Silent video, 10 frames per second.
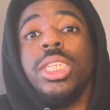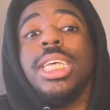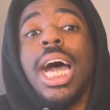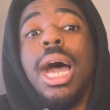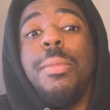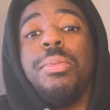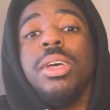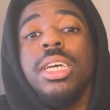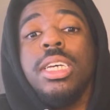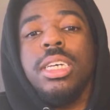top.
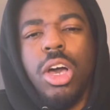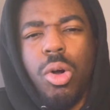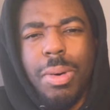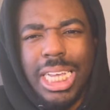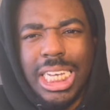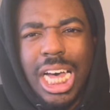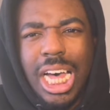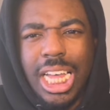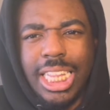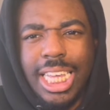Oh my
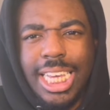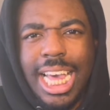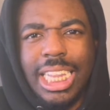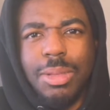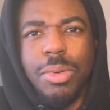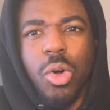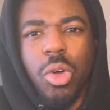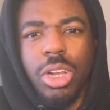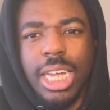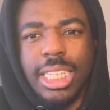God, he got them in
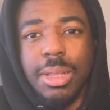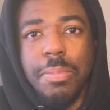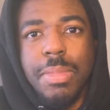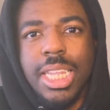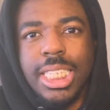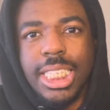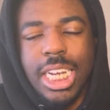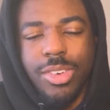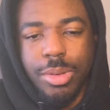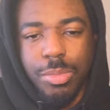order like the military.